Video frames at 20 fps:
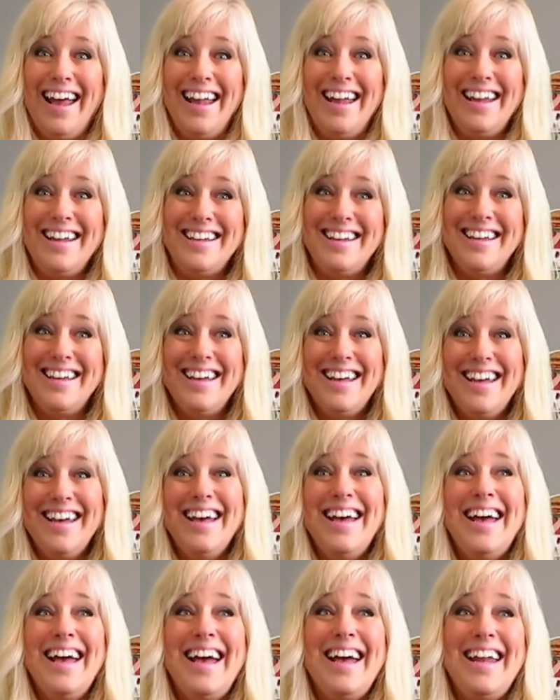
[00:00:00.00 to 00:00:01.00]
and
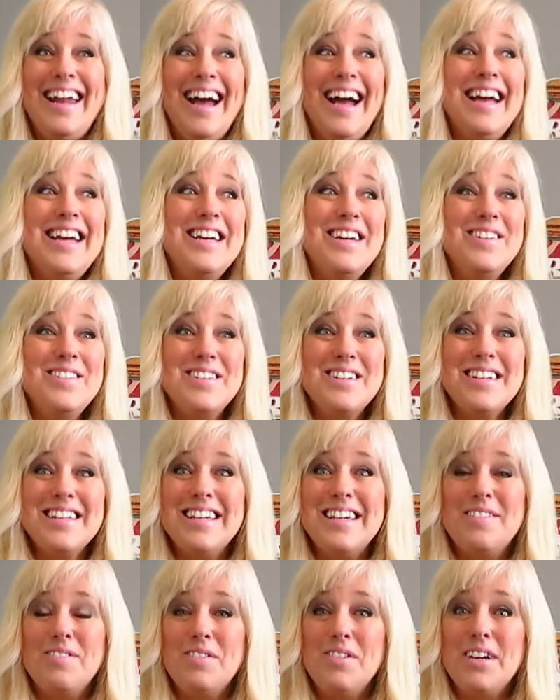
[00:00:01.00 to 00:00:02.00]
and I
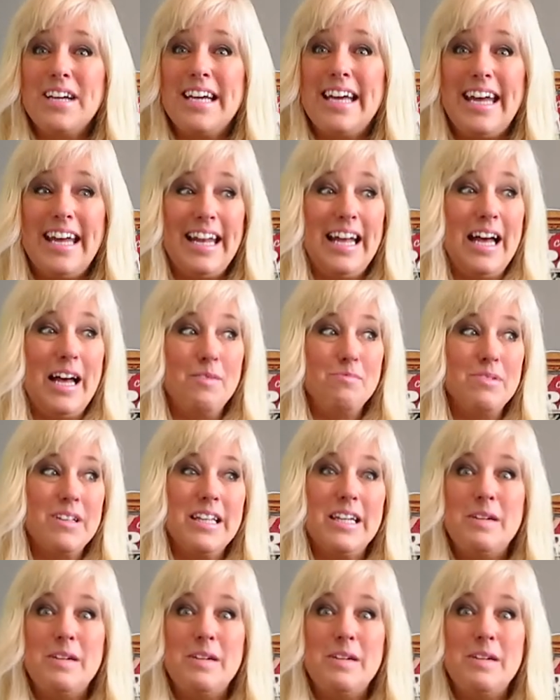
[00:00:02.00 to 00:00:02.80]
usually will get up,